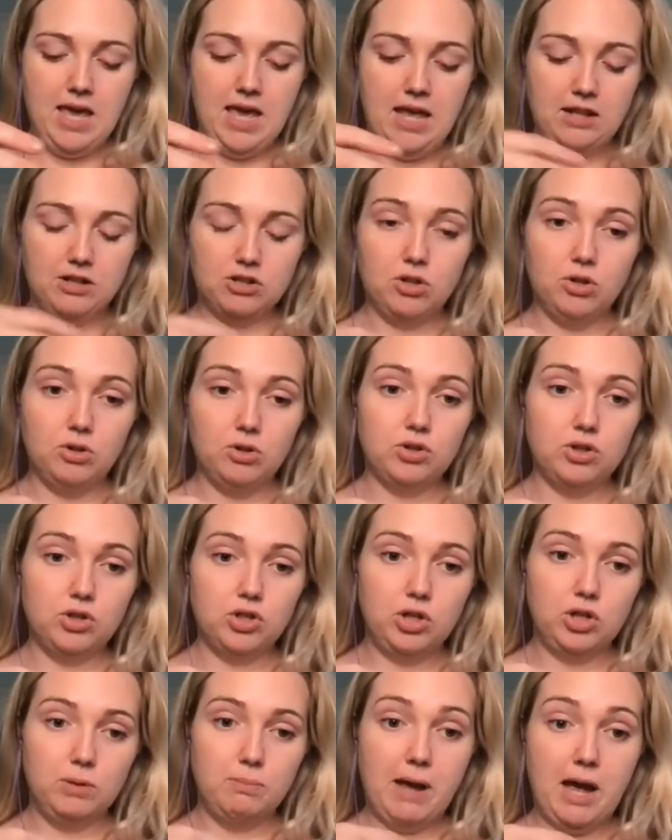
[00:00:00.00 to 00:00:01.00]
it's closer
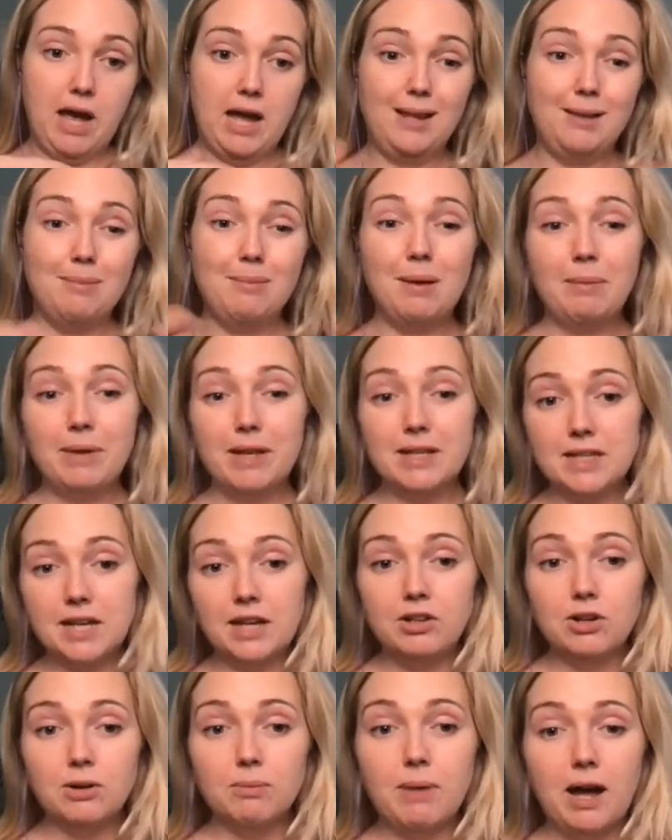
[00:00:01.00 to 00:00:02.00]
to your body. Maybe it's
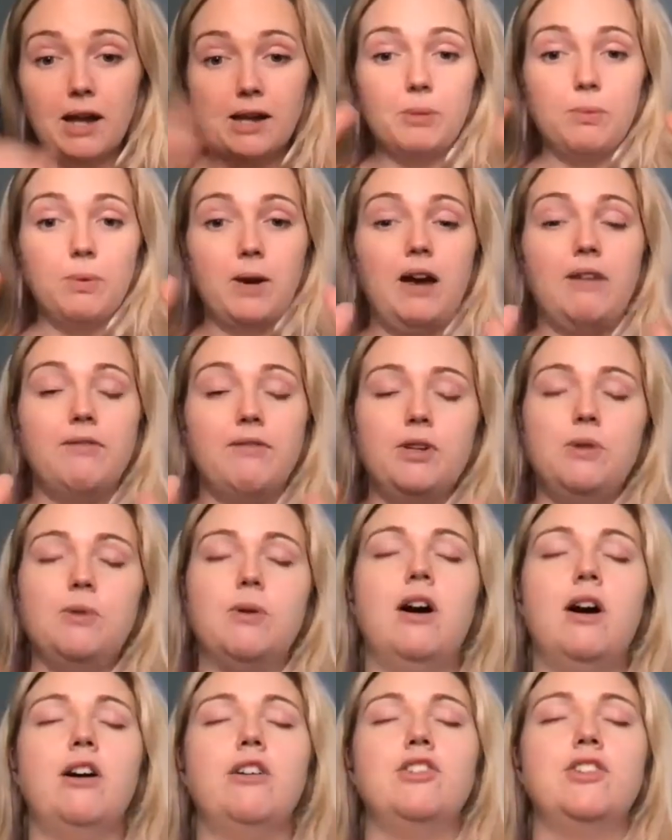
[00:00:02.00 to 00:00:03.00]
in your body. Wherever you
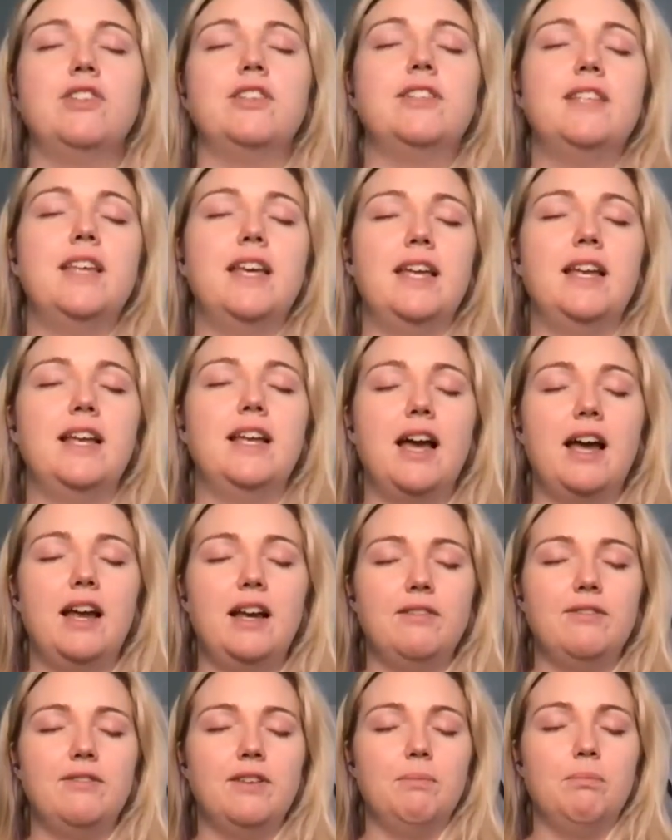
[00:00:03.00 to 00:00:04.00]
are, just sit and
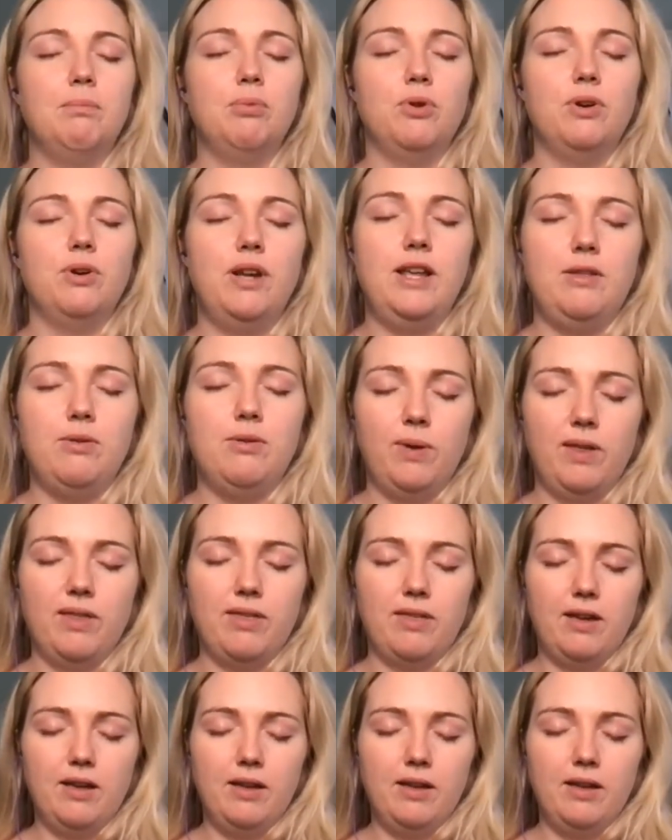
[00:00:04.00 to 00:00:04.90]
kind of breathe with